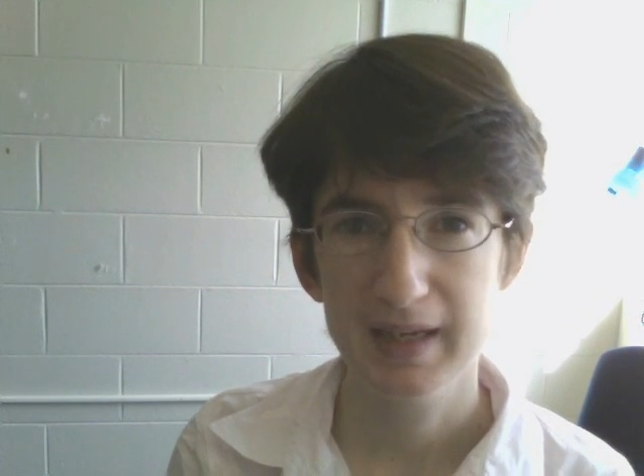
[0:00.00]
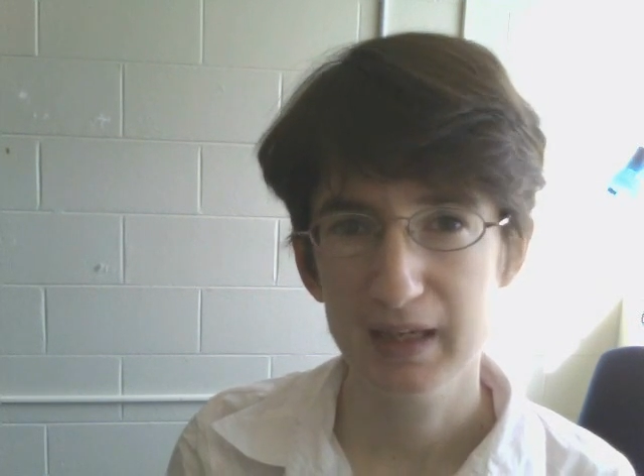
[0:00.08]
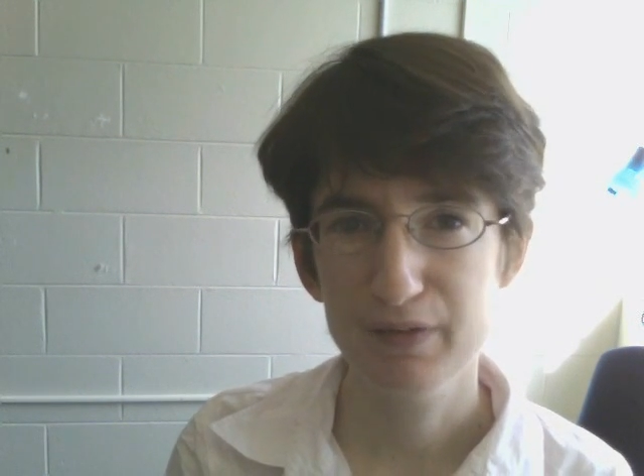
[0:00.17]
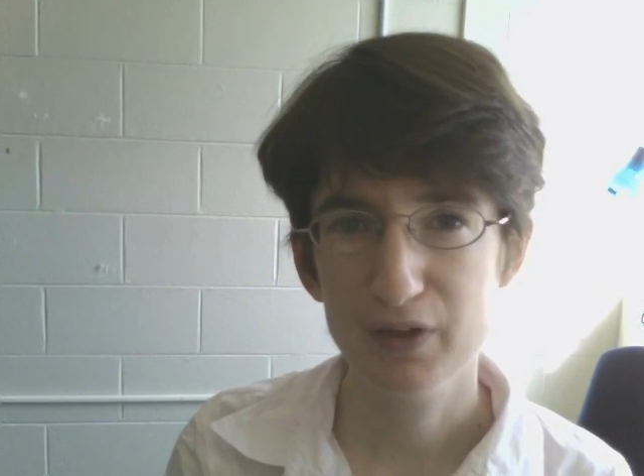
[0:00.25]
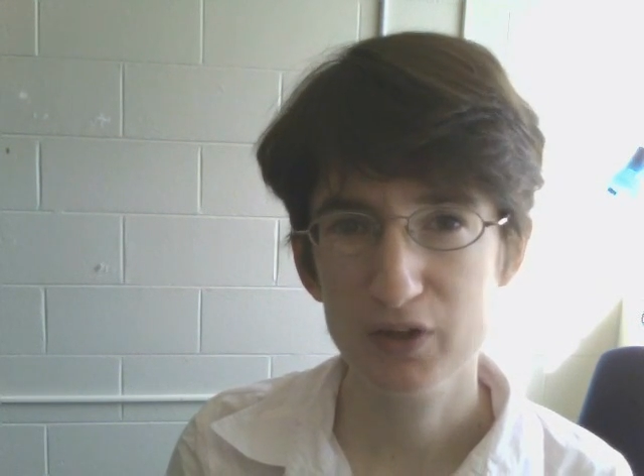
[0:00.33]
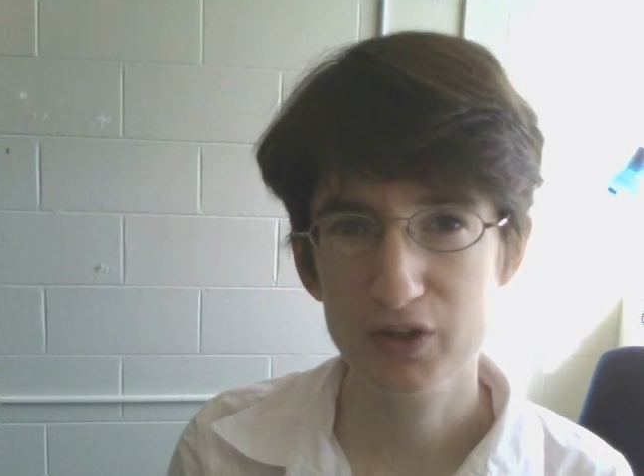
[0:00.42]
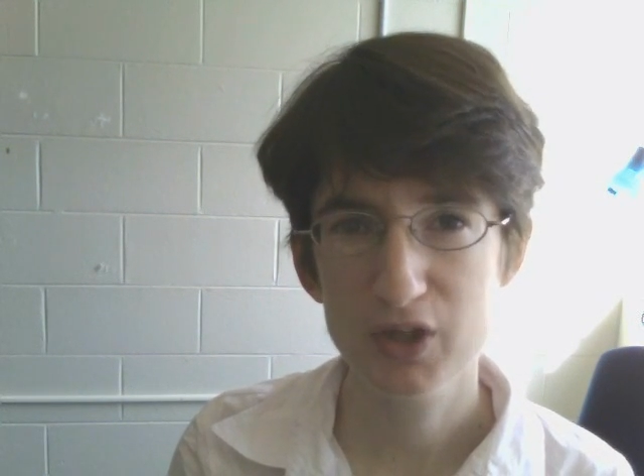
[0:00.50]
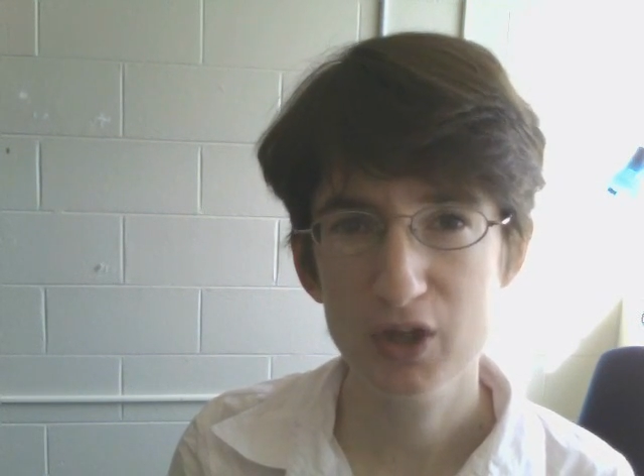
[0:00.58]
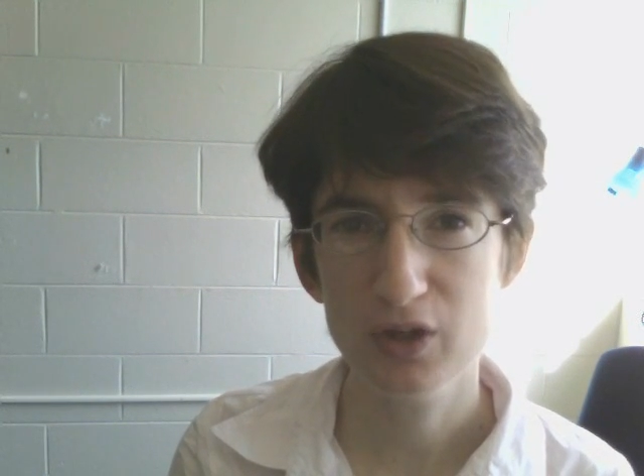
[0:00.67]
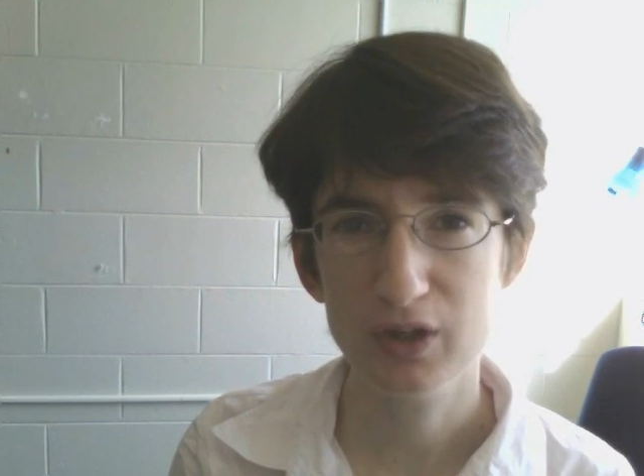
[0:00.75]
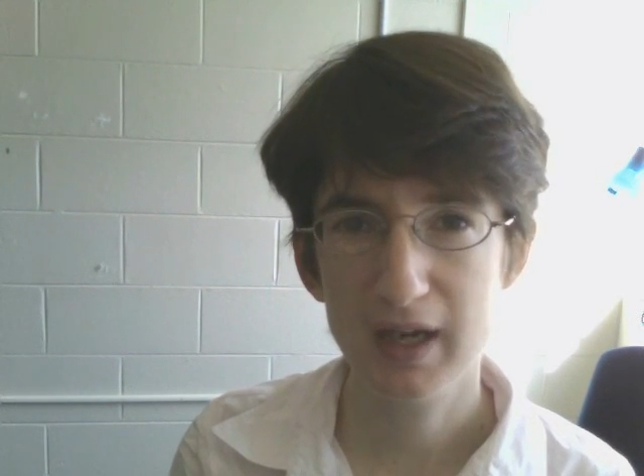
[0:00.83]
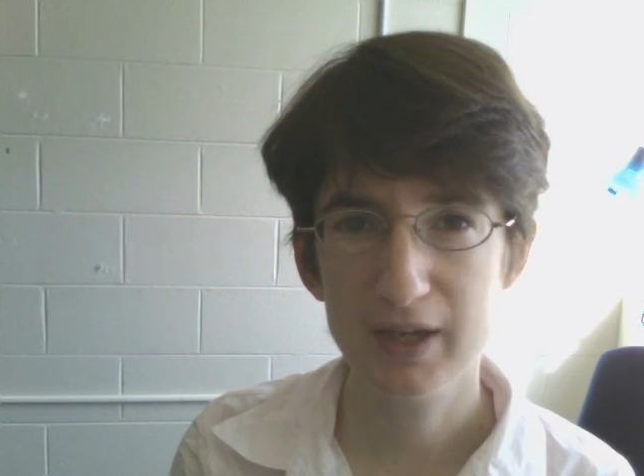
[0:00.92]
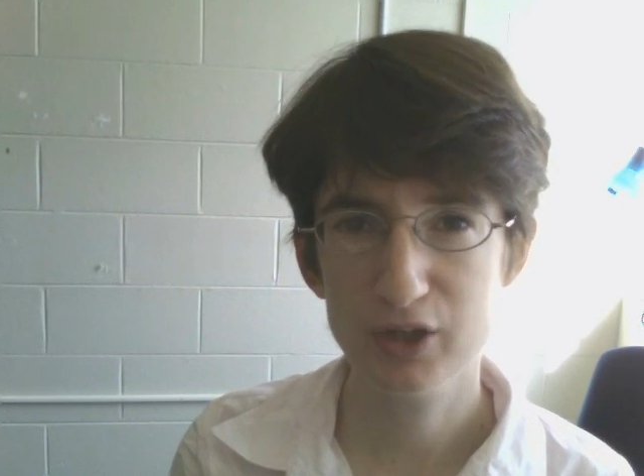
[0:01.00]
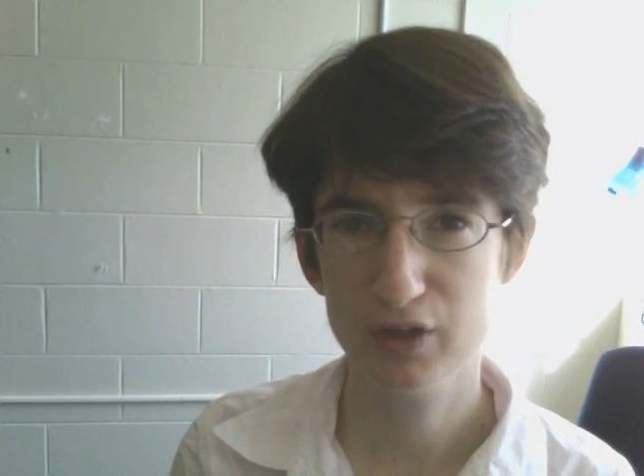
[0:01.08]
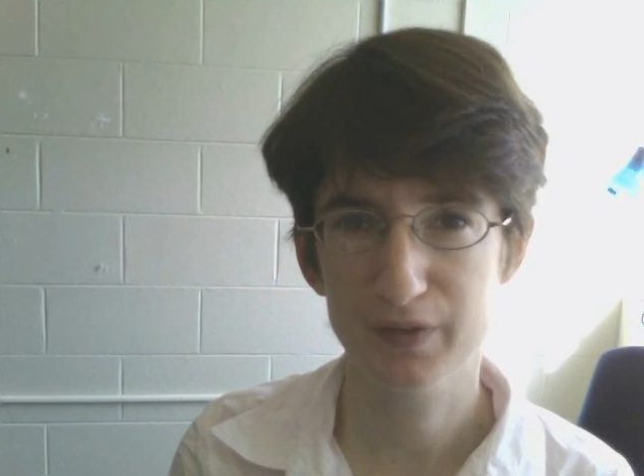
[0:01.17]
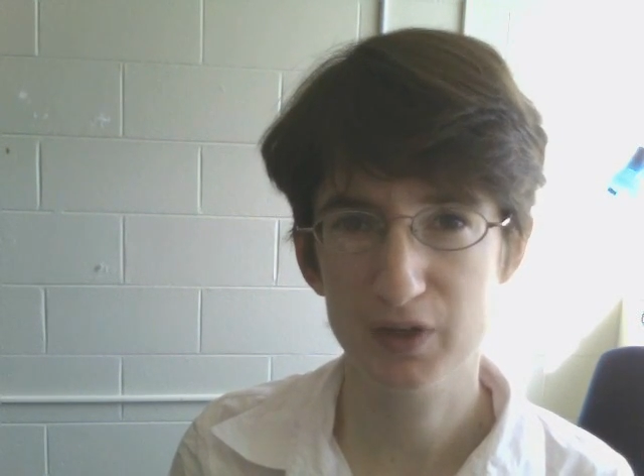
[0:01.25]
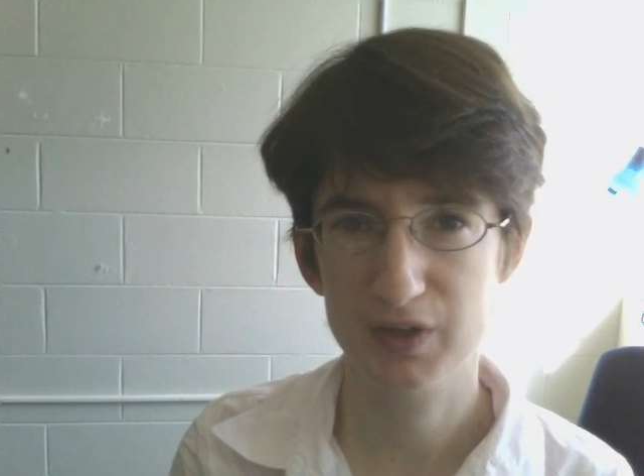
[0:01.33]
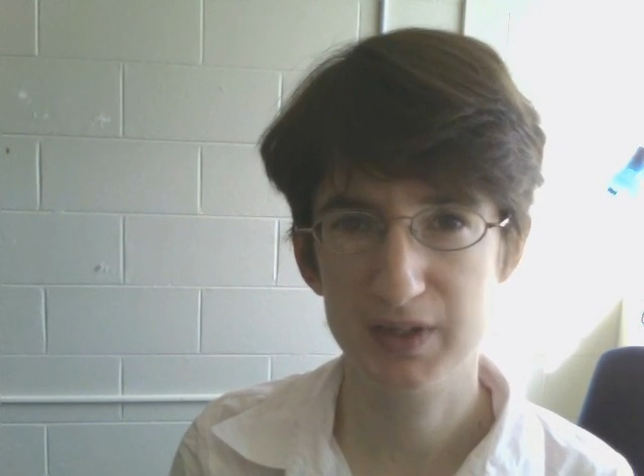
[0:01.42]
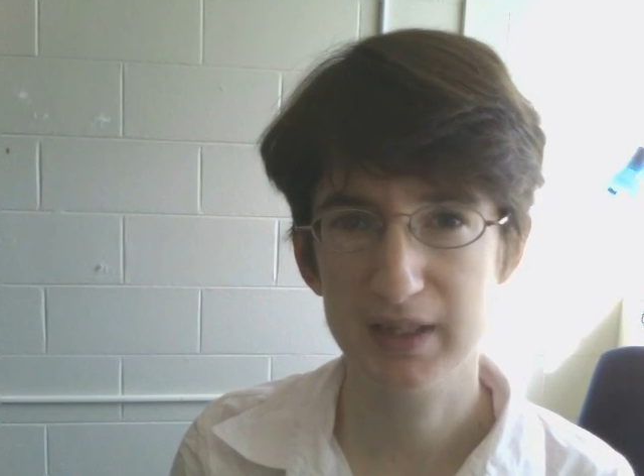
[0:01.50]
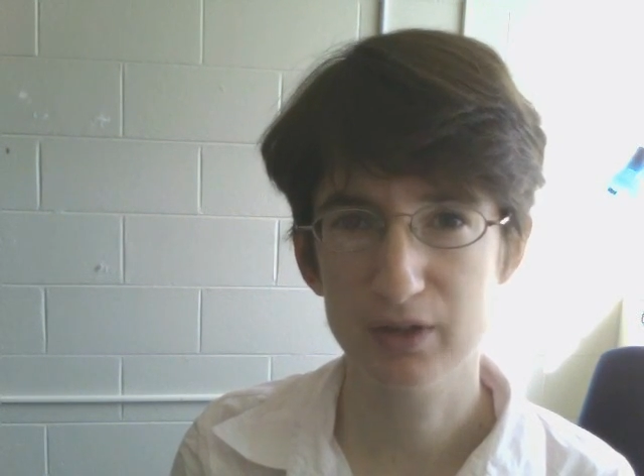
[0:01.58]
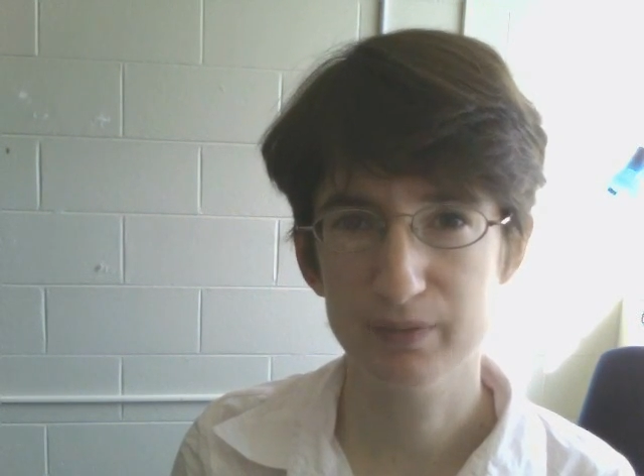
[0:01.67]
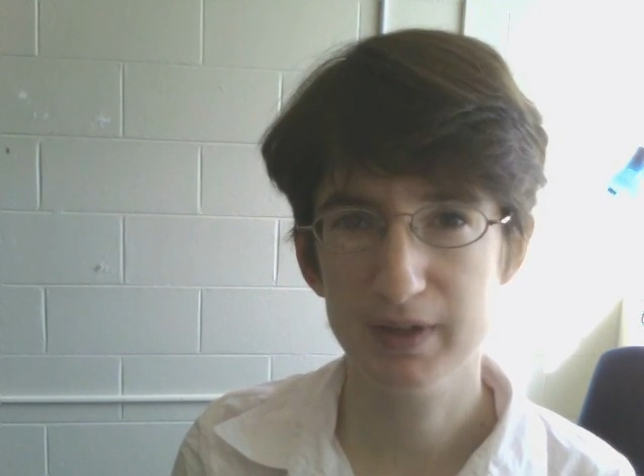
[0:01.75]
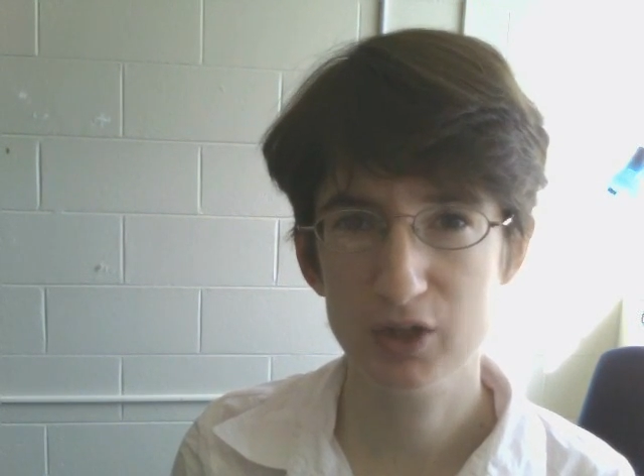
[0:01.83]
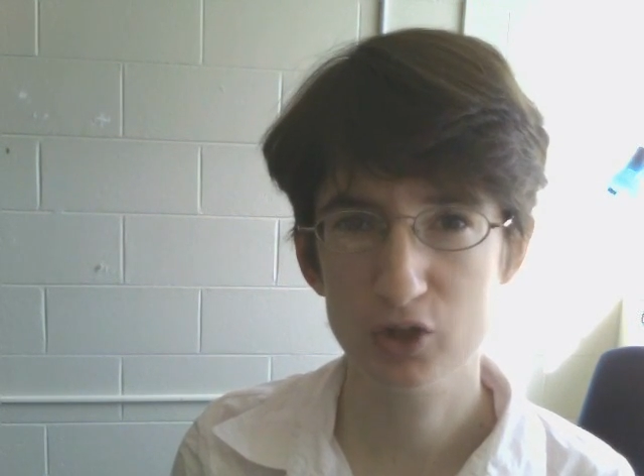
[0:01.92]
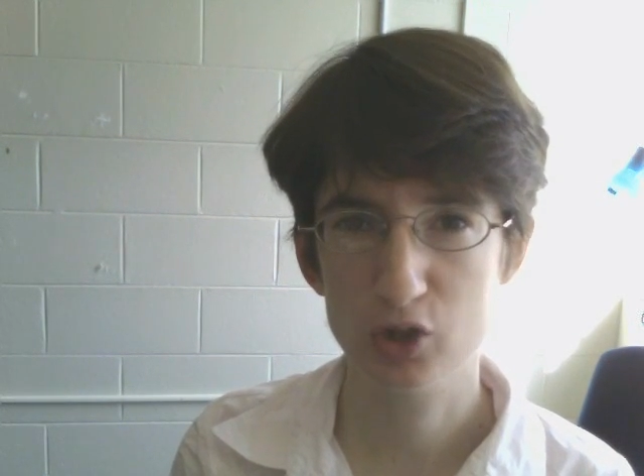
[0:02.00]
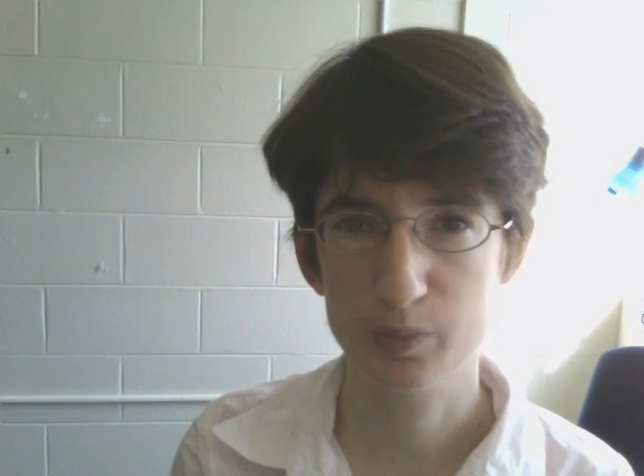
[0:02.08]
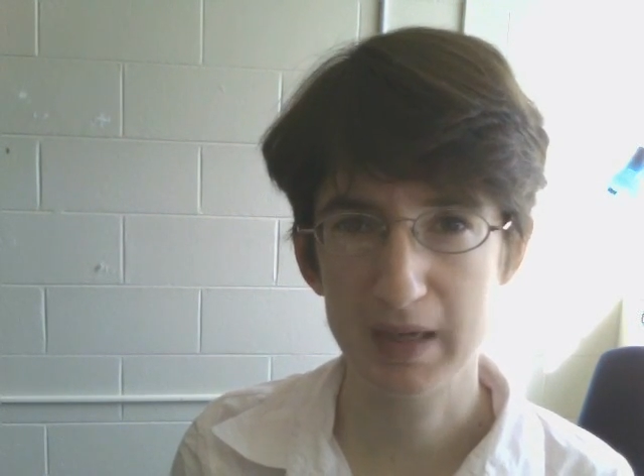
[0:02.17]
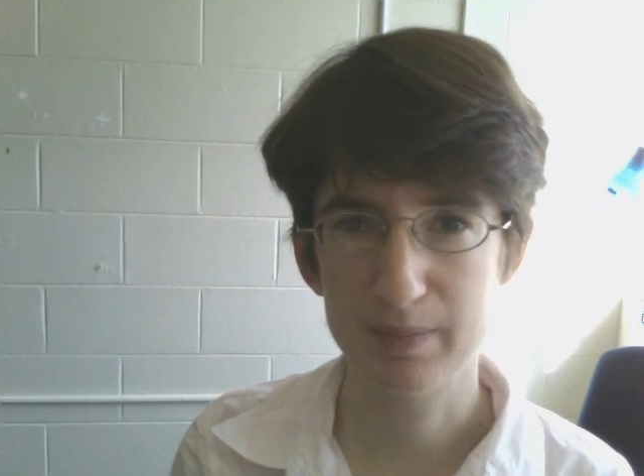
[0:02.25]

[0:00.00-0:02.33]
If there is no controversy in a research